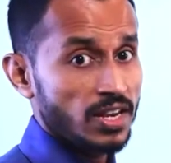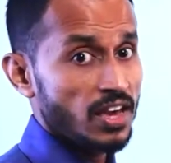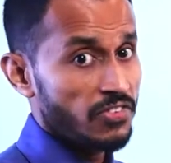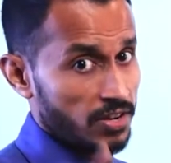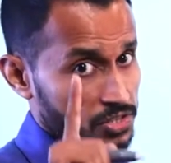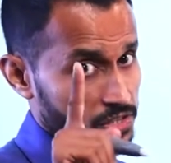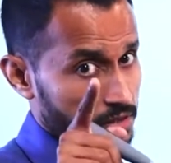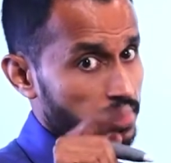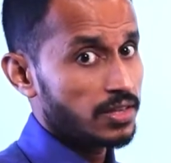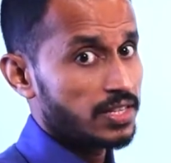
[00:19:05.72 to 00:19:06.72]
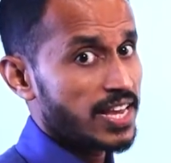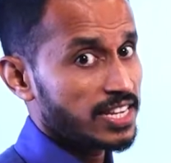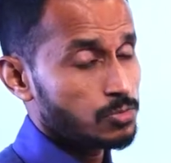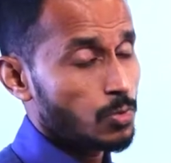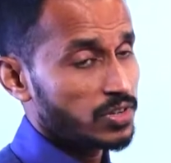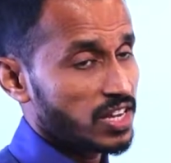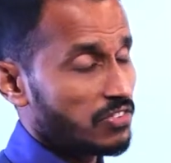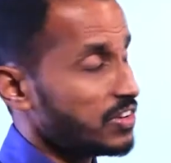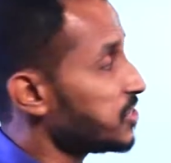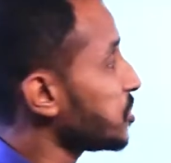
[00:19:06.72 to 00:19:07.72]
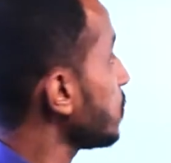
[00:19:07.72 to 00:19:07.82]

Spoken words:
definition, the textbook definition.